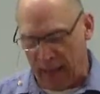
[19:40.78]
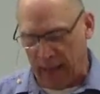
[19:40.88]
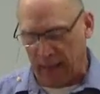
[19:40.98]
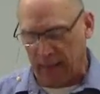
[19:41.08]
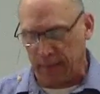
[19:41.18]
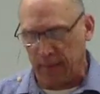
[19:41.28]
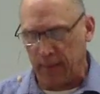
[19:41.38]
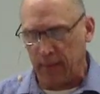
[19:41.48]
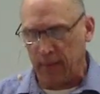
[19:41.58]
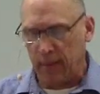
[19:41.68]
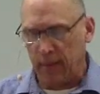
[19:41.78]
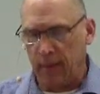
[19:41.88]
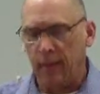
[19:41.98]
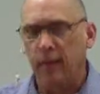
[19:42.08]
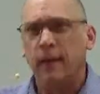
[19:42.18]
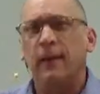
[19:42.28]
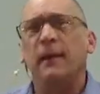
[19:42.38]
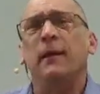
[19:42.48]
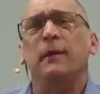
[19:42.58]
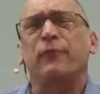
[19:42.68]
men.
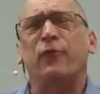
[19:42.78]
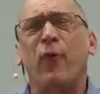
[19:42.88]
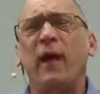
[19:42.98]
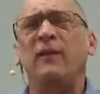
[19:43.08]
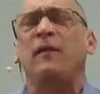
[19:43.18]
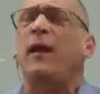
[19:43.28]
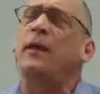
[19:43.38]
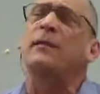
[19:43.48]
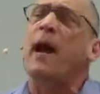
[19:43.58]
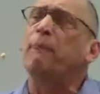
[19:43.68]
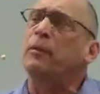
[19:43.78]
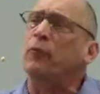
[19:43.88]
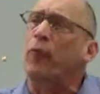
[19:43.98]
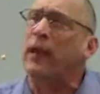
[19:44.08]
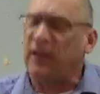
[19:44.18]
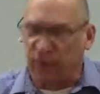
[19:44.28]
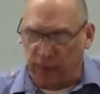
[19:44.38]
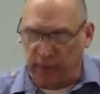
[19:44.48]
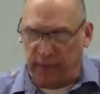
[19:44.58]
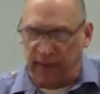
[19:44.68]
If Christ had not been raised
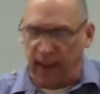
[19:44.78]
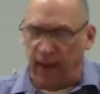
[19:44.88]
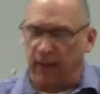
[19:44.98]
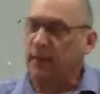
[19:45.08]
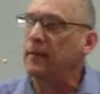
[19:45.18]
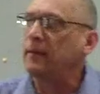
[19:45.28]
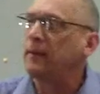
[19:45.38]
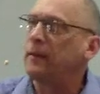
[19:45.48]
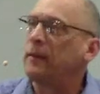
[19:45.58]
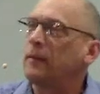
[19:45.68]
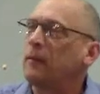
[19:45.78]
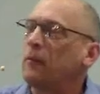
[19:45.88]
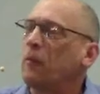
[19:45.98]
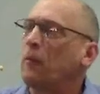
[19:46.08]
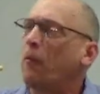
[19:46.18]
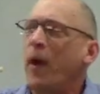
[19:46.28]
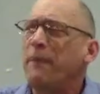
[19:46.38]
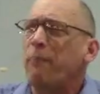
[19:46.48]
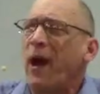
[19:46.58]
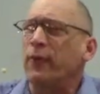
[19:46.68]
from the dead,
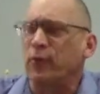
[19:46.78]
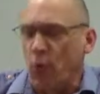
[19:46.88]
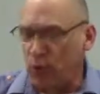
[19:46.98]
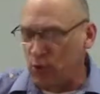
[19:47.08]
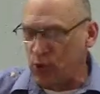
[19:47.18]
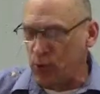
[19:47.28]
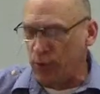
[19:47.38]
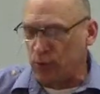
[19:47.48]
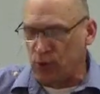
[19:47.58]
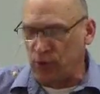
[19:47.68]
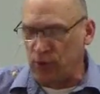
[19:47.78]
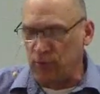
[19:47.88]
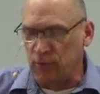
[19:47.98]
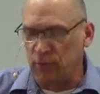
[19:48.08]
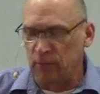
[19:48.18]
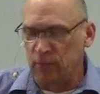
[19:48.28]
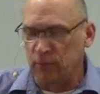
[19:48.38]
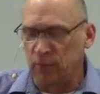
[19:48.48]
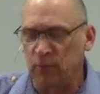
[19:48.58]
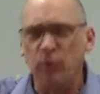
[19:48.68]
why bother go to church?
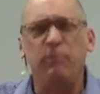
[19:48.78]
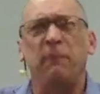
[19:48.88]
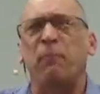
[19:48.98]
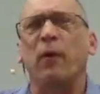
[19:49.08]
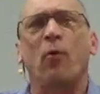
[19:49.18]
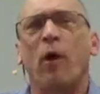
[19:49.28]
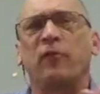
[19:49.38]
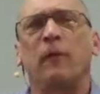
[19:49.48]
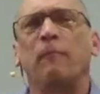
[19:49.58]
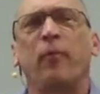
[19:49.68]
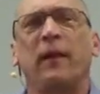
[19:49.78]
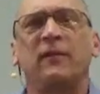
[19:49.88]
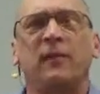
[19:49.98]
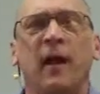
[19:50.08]
You'd be better off someplace